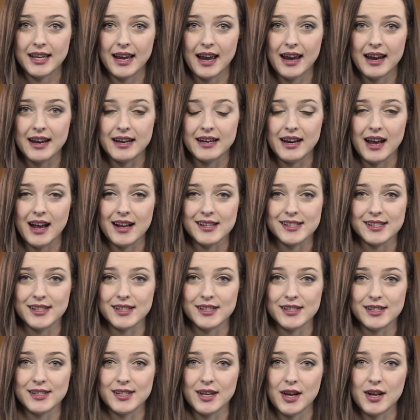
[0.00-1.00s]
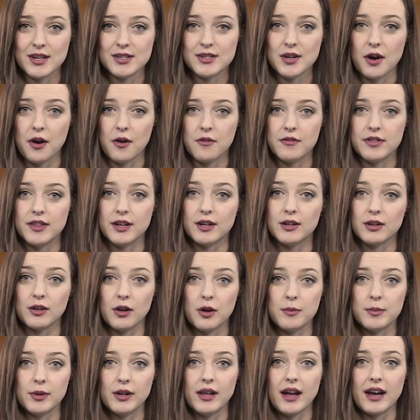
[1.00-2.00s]
gain as concerns over the
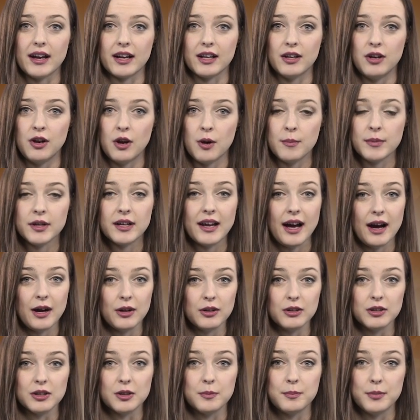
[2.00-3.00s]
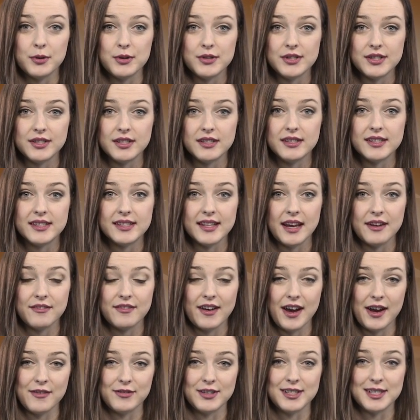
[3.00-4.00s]
global economic outlook boosted
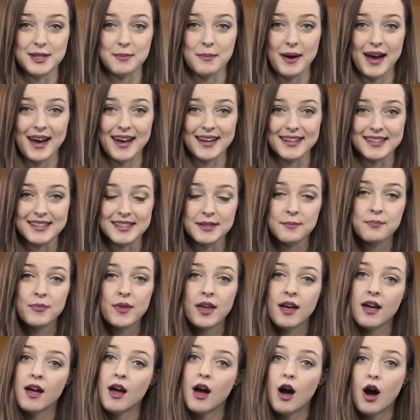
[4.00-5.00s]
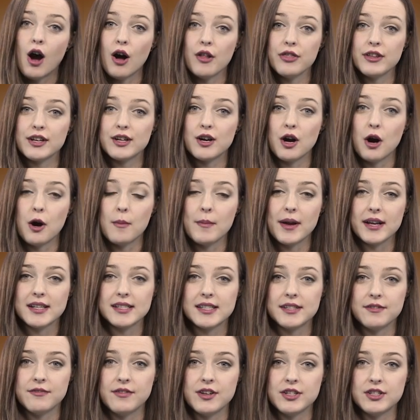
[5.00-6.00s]
safe haven demand. On the
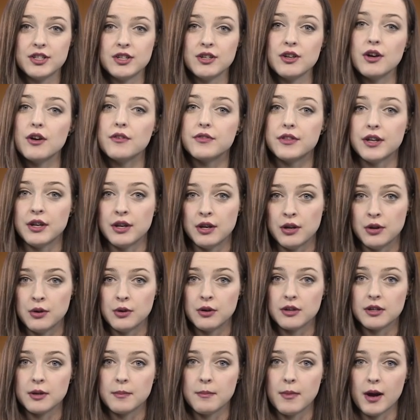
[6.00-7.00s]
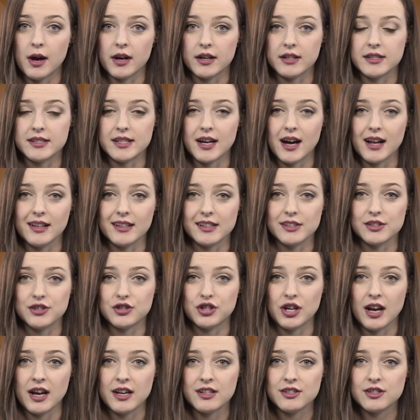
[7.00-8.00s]
COMEX division of the New York Mercantile
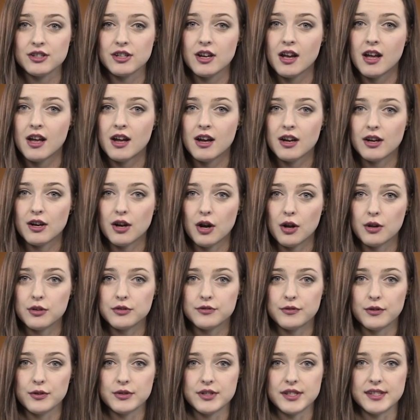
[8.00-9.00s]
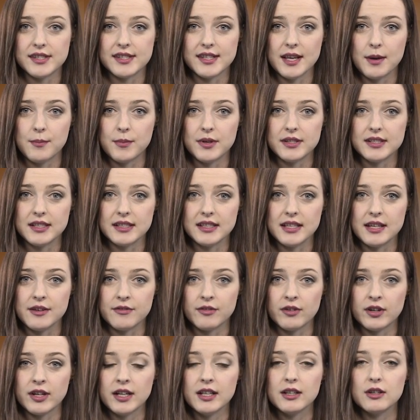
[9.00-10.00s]
Exchange, gold for December
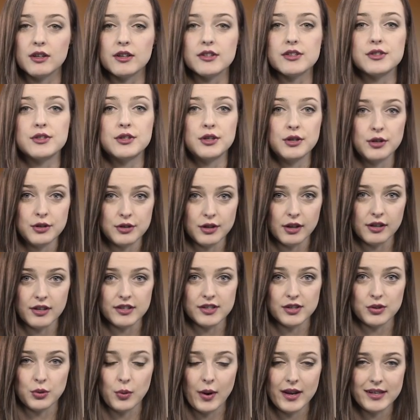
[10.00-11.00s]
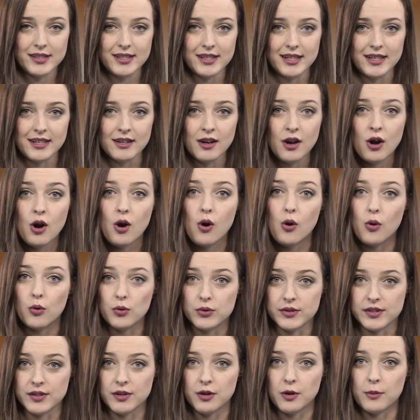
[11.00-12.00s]
delivery lost $2.20
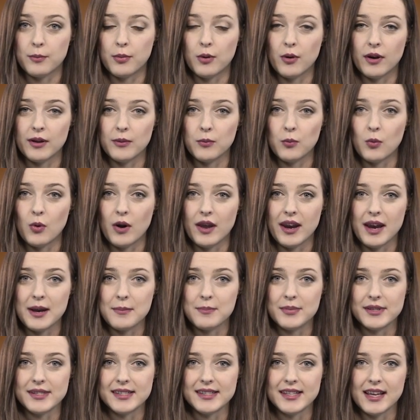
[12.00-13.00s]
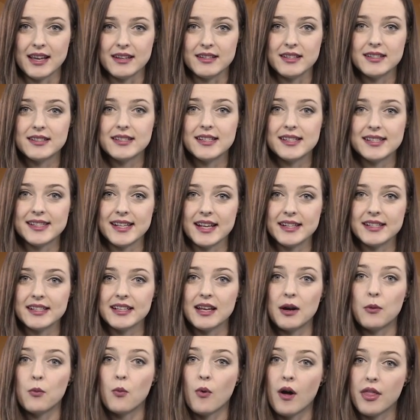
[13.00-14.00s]
or 0.18% to
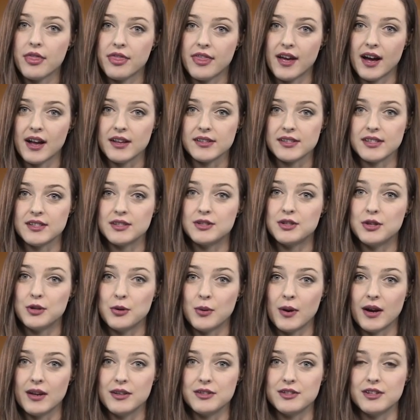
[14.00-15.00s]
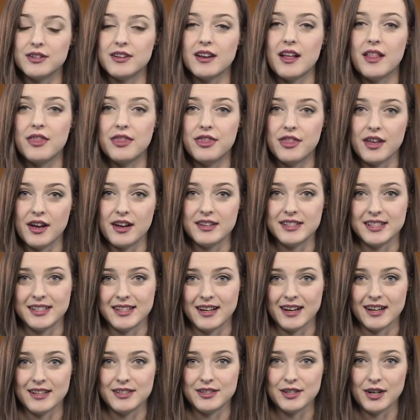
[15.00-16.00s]
settle at
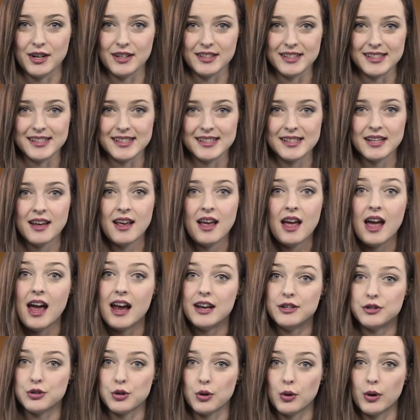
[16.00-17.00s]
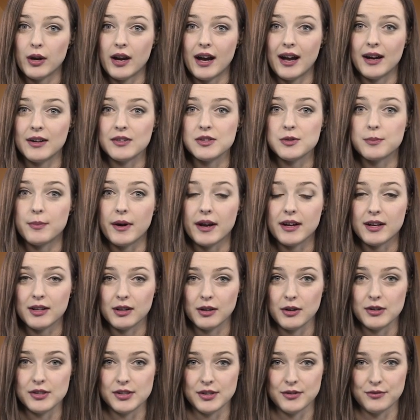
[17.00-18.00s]
$1,239, a troy ounce by
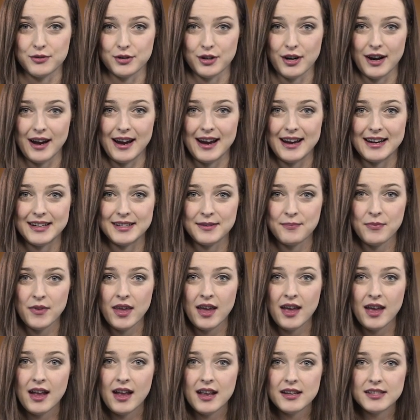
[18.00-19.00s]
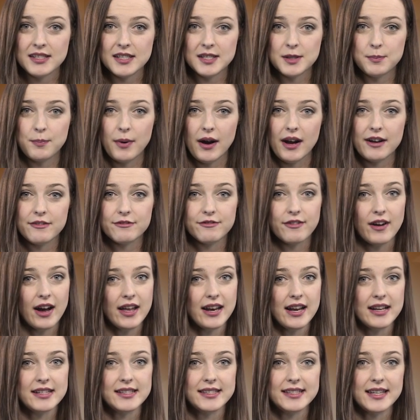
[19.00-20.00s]
close of trade. Despite
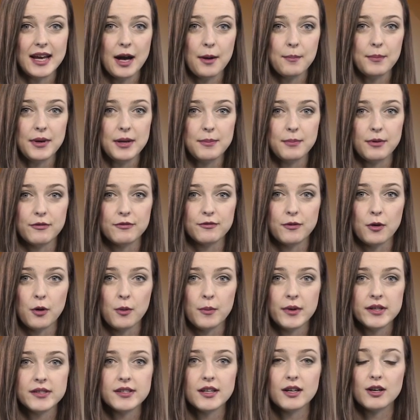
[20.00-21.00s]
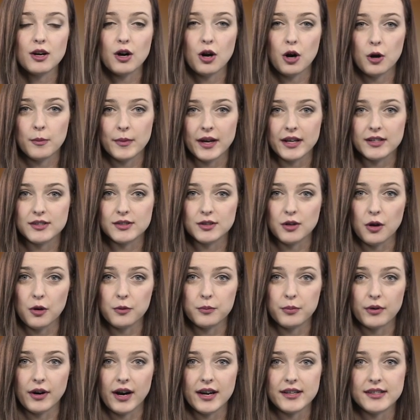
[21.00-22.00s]
Friday's downbeat performance, COMEX
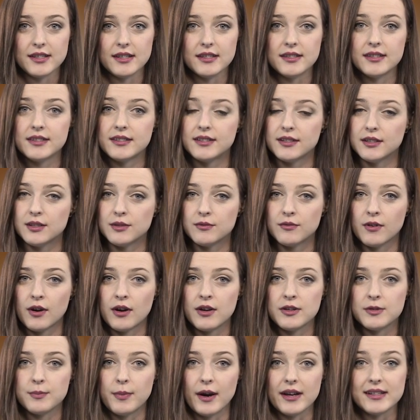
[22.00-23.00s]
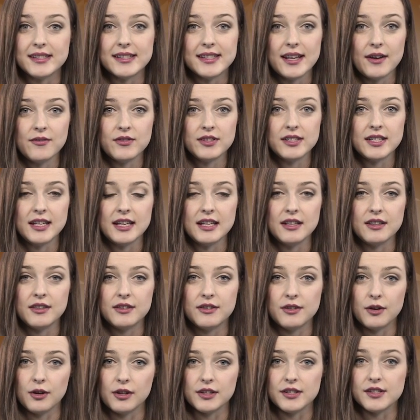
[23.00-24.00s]
gold prices still rose by
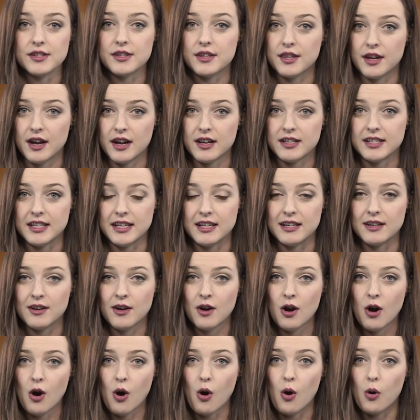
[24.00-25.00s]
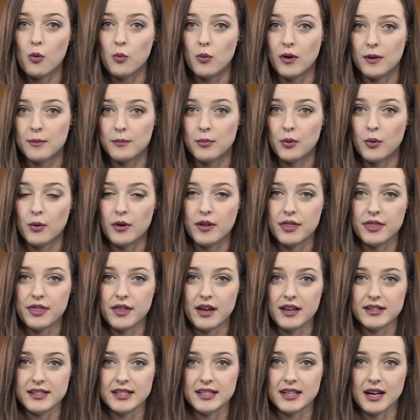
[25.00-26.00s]
$17.30 or
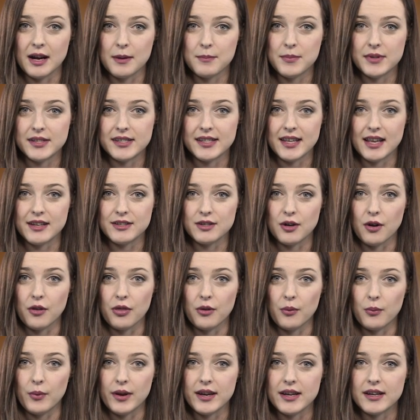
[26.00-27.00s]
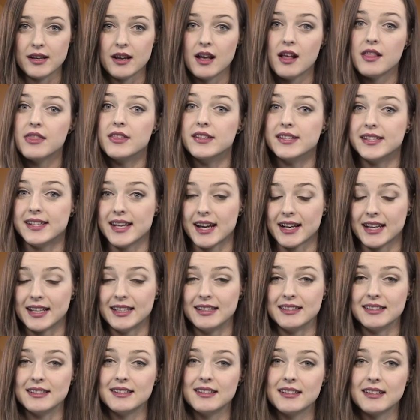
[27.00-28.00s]
1.39% on the week, the
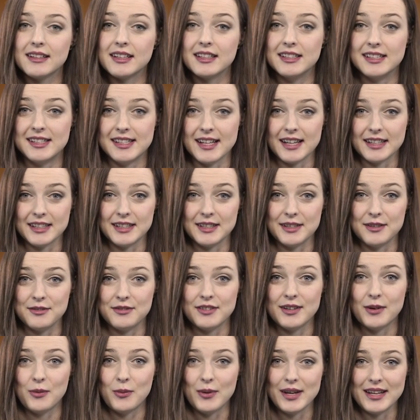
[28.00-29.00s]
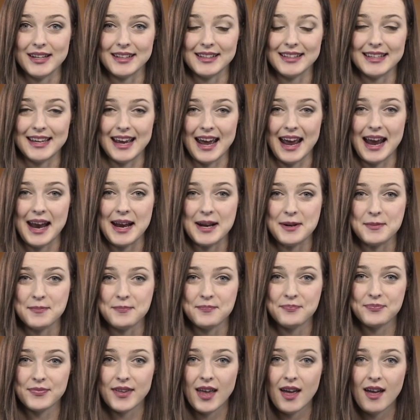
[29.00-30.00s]
second consecutive weekly
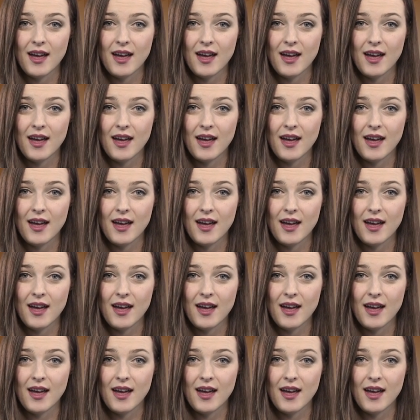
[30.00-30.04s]
gain.